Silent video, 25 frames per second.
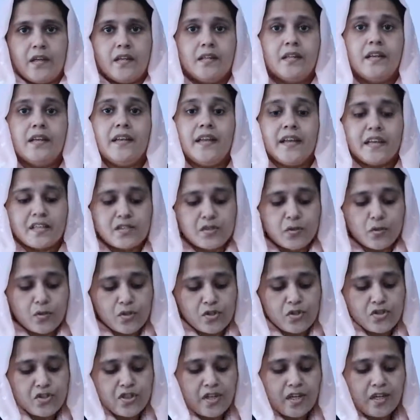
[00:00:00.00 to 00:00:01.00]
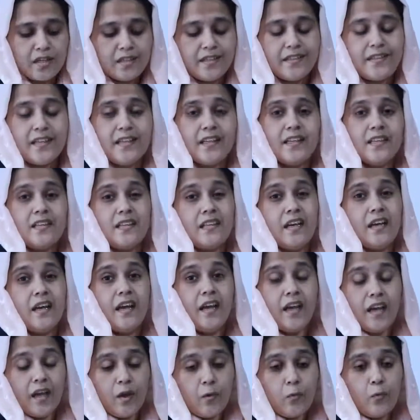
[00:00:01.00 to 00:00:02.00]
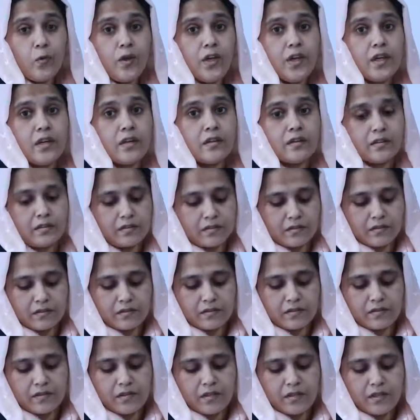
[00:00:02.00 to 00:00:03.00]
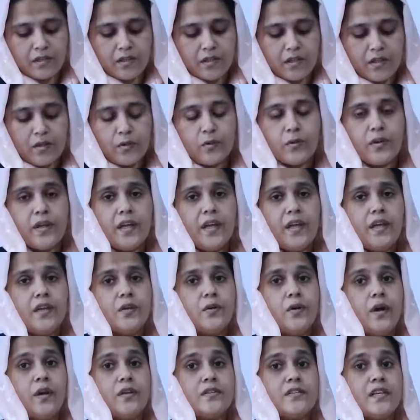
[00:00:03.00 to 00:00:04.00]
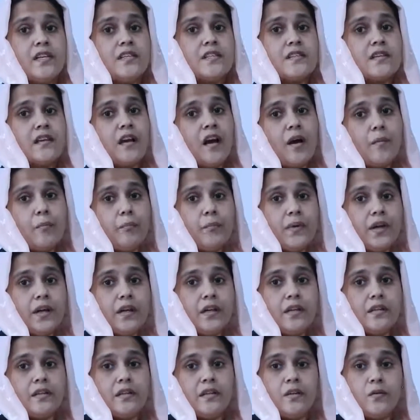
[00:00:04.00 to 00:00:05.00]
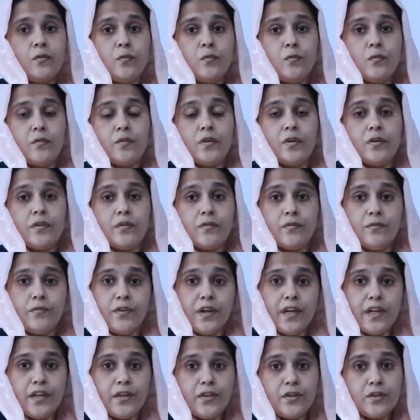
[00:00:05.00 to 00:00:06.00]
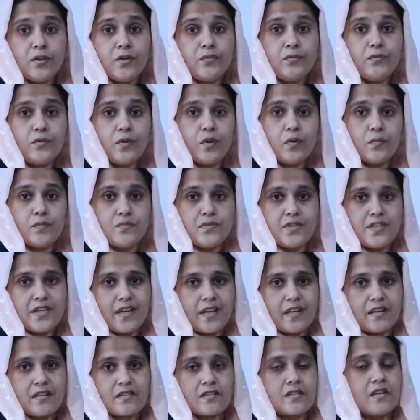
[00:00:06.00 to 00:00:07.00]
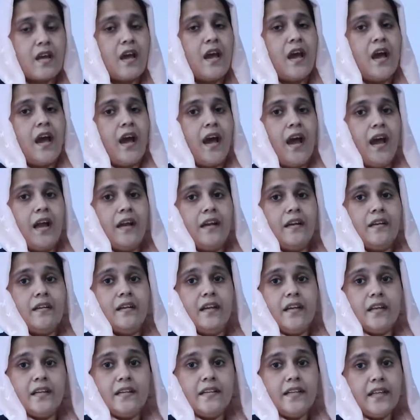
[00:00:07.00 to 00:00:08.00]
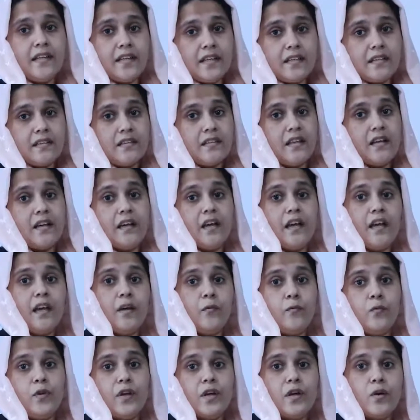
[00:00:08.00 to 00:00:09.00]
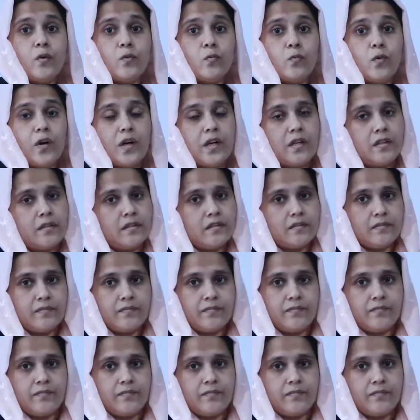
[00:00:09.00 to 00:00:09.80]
The next question, tick the heavier. Okay, you have just compared the weight of objects and tick the heavier one.